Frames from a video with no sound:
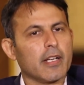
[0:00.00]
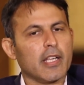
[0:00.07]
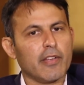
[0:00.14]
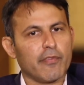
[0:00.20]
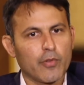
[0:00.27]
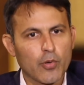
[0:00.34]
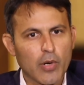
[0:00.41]

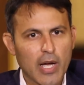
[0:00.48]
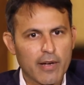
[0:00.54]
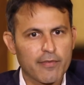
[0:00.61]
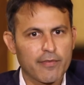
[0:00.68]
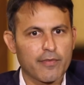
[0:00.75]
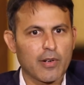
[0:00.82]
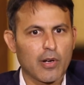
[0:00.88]
If you
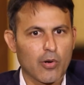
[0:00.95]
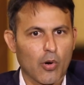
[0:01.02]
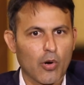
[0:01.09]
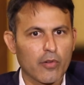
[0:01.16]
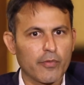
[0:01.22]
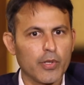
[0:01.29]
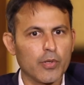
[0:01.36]
have a
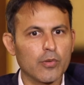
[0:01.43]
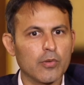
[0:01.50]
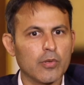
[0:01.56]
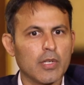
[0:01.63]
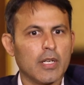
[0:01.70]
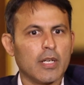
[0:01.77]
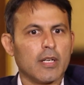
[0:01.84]
wrong view,
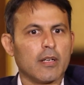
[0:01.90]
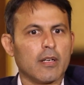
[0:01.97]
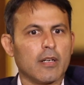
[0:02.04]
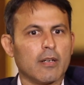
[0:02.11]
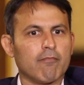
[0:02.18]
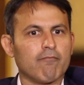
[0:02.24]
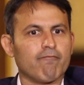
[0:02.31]

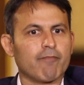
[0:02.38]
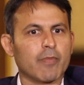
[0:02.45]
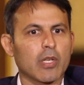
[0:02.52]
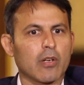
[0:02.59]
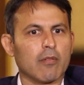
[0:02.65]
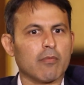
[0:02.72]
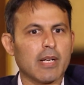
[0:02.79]

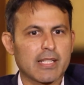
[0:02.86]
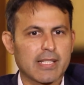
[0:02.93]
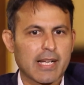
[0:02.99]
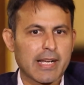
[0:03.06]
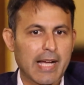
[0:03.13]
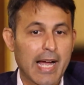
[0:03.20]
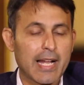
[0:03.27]
as
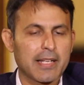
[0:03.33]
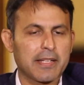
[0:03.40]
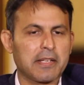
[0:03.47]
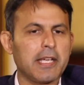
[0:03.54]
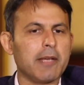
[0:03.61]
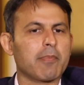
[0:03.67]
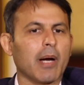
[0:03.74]
I'll
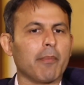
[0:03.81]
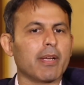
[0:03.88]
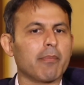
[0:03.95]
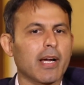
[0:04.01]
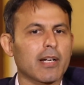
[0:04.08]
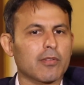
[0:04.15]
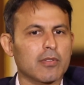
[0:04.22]
keep coming
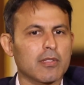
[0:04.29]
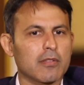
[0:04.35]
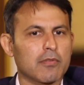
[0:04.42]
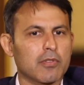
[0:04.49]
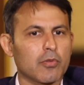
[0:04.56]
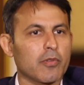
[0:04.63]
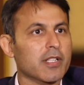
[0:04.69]
back
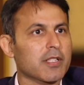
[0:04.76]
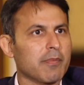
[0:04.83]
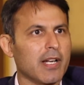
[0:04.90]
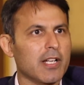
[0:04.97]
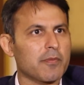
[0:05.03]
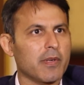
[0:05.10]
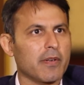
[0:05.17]
to risk
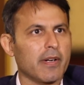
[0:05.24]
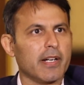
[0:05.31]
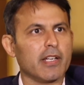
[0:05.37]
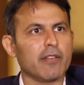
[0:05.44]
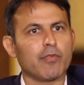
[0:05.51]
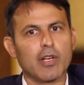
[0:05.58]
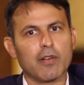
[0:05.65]
management, right?
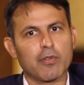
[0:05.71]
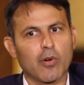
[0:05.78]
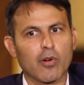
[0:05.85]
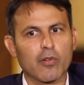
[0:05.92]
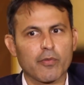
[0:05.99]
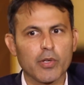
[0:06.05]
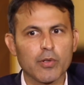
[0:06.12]
If you have a
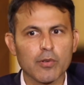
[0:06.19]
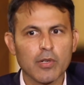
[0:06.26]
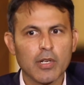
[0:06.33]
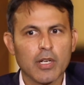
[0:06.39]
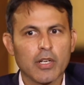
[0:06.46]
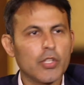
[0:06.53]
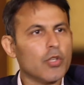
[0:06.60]
wrong view,
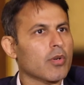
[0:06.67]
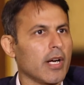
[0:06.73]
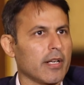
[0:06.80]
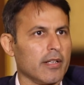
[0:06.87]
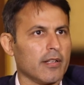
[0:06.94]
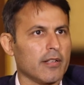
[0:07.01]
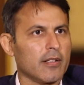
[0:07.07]
you
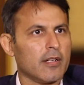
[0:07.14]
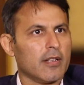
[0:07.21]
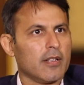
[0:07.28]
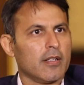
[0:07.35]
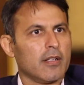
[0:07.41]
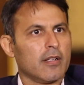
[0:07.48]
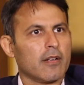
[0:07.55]
cut it.
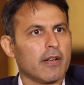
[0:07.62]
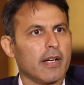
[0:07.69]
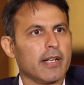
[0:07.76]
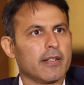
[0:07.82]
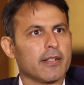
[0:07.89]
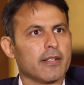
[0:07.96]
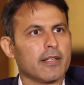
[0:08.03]

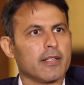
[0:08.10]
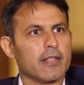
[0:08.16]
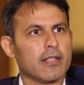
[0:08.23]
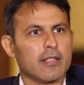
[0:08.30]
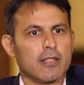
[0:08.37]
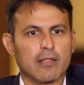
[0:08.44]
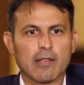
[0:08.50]
Right,
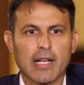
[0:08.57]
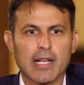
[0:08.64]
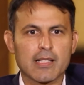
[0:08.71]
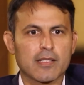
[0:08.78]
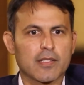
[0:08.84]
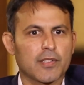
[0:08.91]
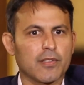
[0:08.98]

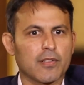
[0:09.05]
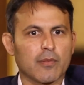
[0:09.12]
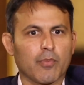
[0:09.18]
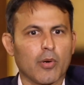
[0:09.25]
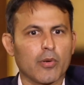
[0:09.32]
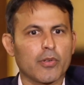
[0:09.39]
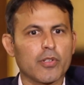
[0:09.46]
as
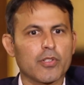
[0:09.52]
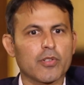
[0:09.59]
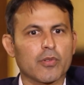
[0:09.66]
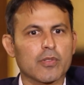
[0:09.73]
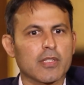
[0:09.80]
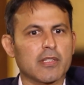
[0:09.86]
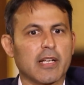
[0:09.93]
Paul Tudor
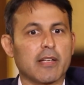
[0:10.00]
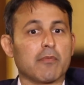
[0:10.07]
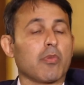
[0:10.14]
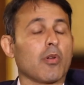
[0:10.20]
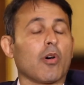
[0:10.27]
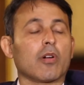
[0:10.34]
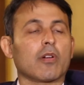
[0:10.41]
Jones and
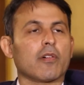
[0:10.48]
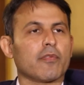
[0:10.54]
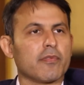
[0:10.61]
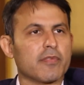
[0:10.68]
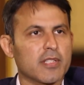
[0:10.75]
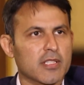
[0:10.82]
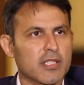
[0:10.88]
a lot
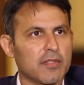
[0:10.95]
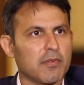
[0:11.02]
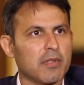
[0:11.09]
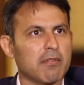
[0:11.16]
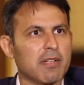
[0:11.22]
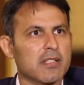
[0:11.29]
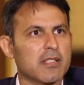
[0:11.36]
of successful
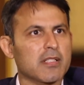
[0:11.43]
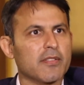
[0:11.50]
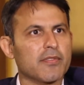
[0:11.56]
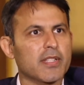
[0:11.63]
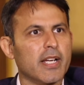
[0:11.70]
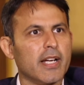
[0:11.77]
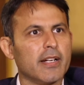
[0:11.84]
investors have
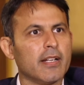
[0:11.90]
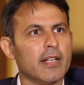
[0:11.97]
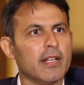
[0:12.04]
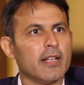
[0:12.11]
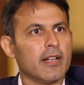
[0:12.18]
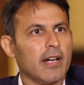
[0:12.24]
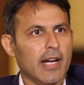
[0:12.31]
said,
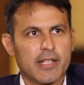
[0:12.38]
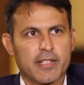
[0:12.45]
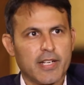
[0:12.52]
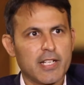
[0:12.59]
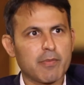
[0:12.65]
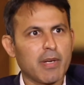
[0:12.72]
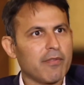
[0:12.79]
I
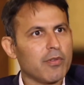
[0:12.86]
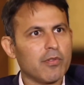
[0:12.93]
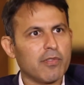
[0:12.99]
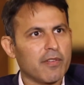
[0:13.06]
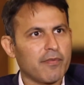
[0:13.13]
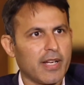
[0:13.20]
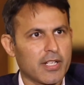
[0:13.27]
change my view
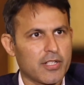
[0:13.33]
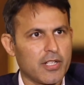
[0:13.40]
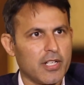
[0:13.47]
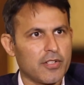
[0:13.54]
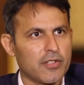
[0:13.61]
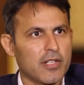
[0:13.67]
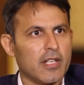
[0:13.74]
when facts
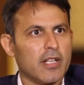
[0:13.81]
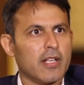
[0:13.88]
change.